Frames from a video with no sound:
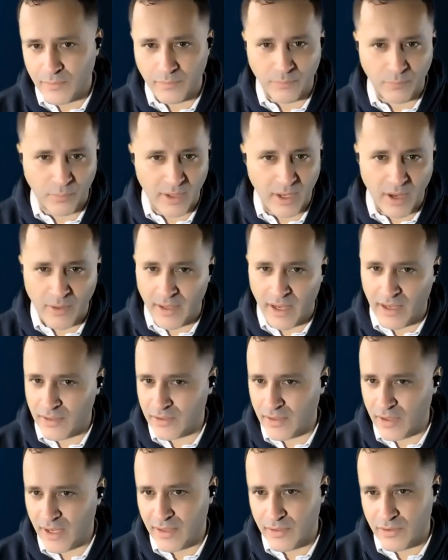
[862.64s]
Without that, you
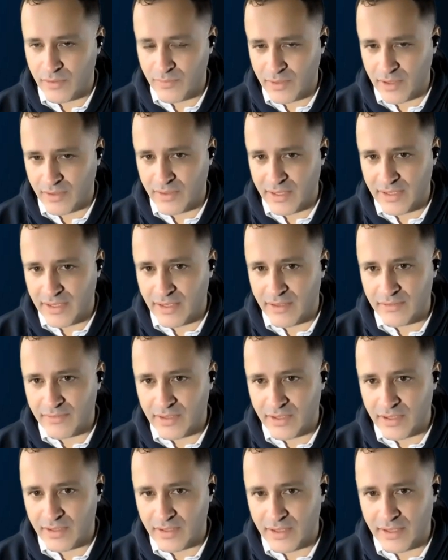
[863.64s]
can't do fundraising
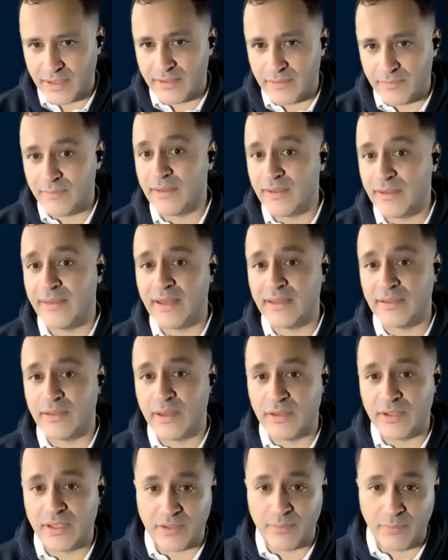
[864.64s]
efficiently. It's not
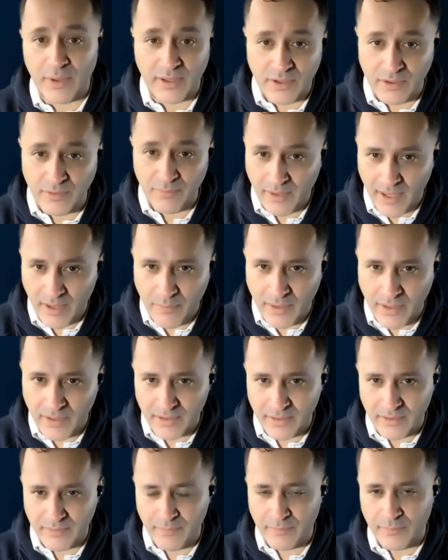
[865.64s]
just a bunch of payments.
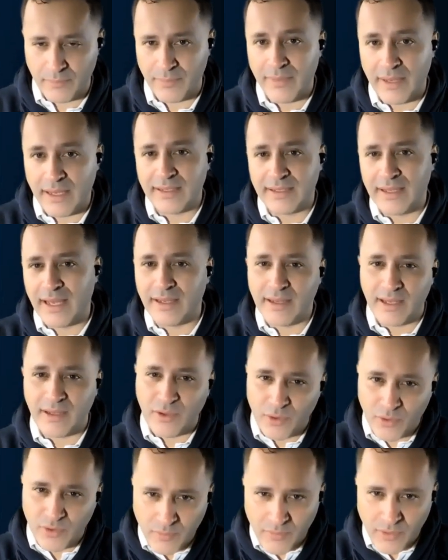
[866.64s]
Please get that
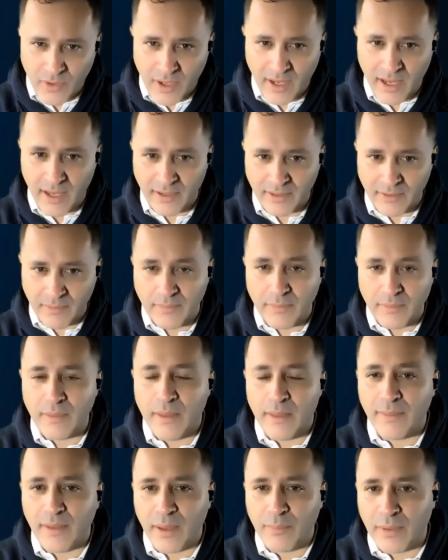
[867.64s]
out of your head.
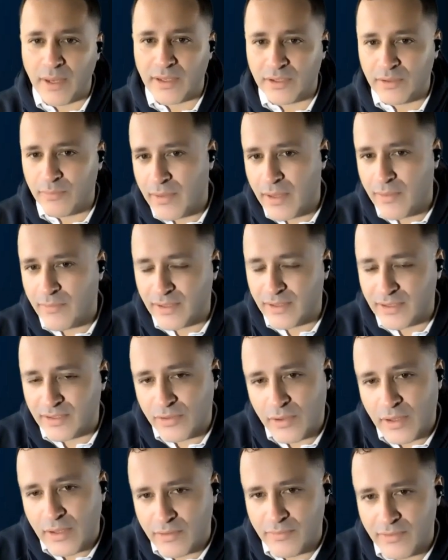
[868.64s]
A bunch of payments is
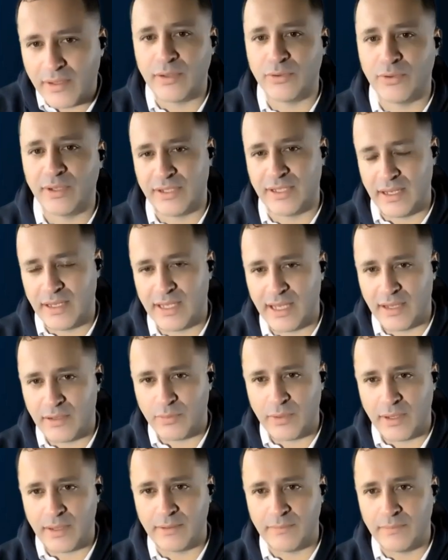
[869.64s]
not a fundraising
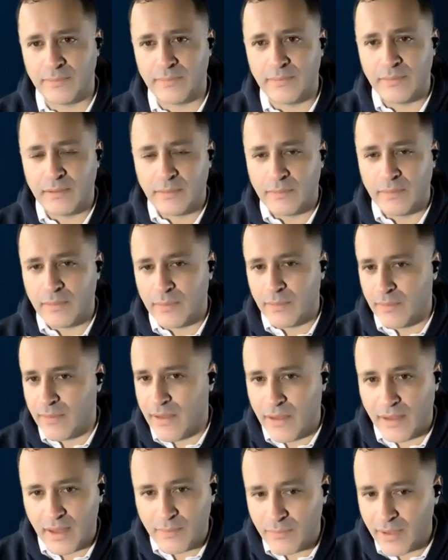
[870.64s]
gateway.
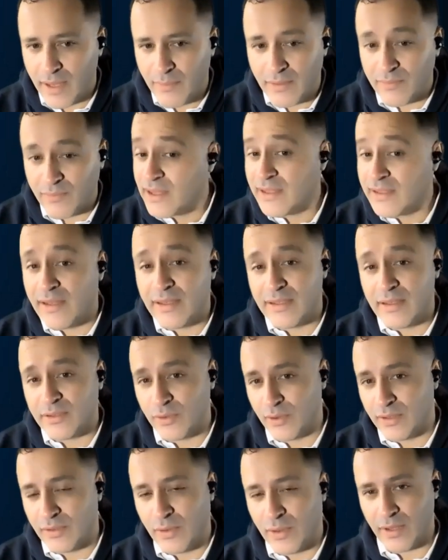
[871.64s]
A payment button isn't
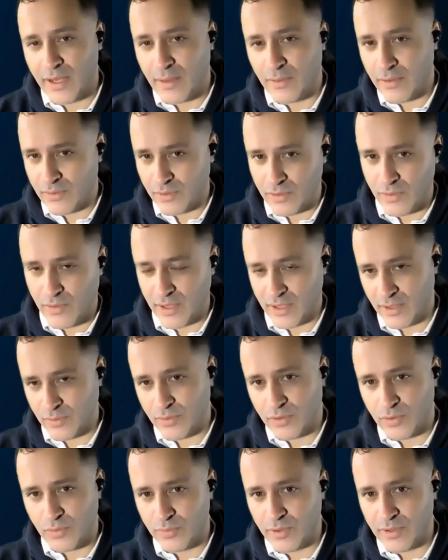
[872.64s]
going to allow you to create or
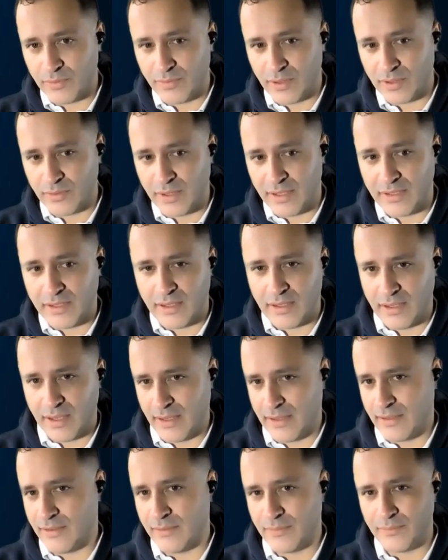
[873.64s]
do real fundraising,
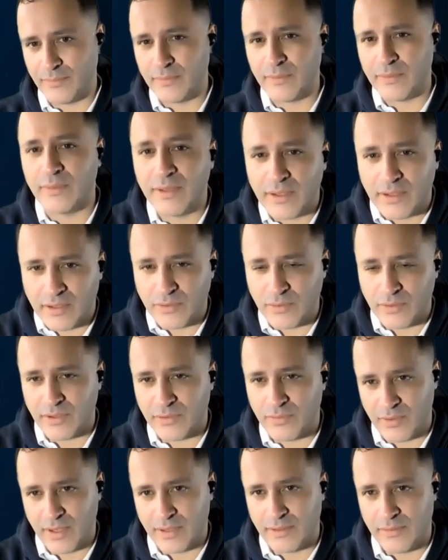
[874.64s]
and you need to do this
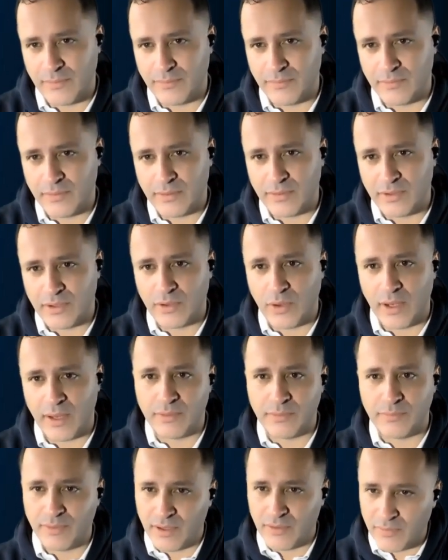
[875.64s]
right. So you have a
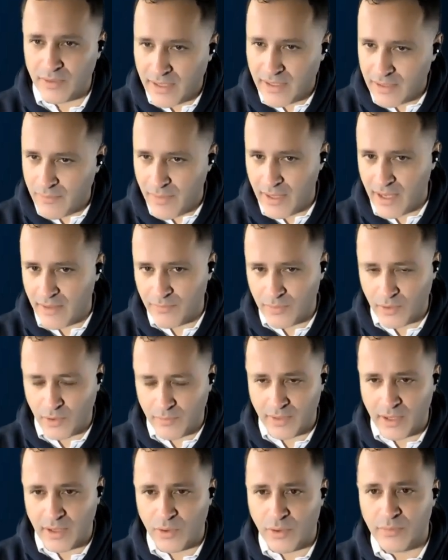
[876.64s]
fundraising platform
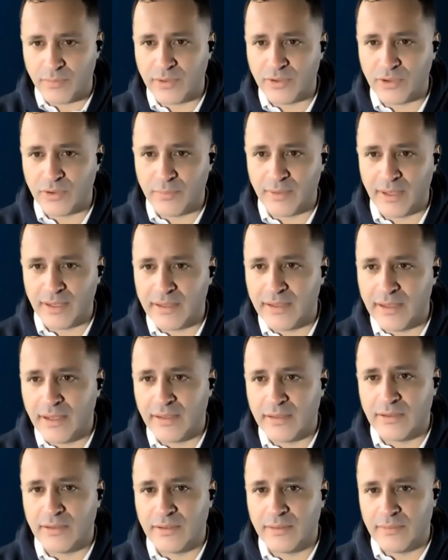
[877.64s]
that offers you many
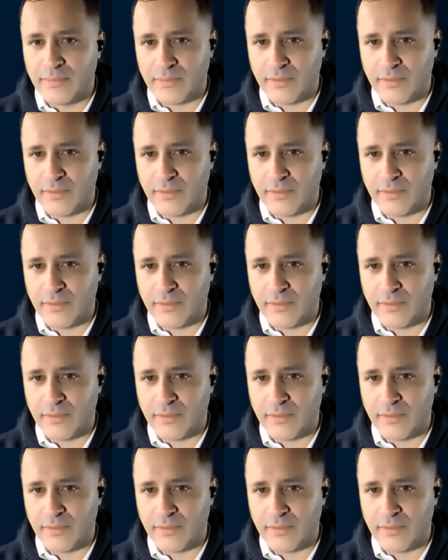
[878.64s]
things.